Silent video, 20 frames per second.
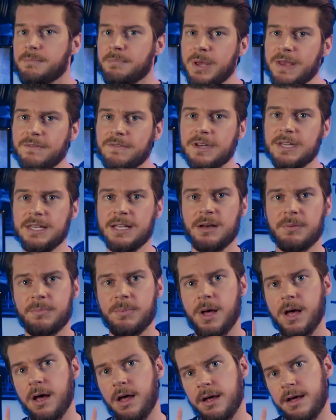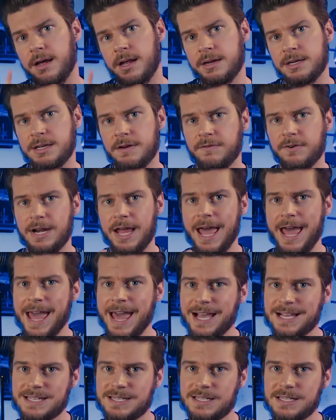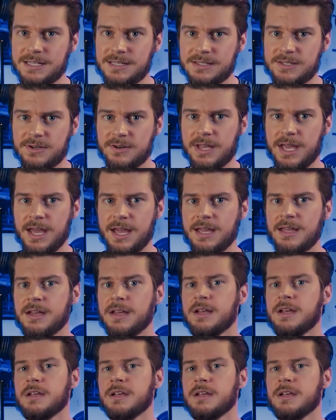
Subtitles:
pivoting up on different axes, okay?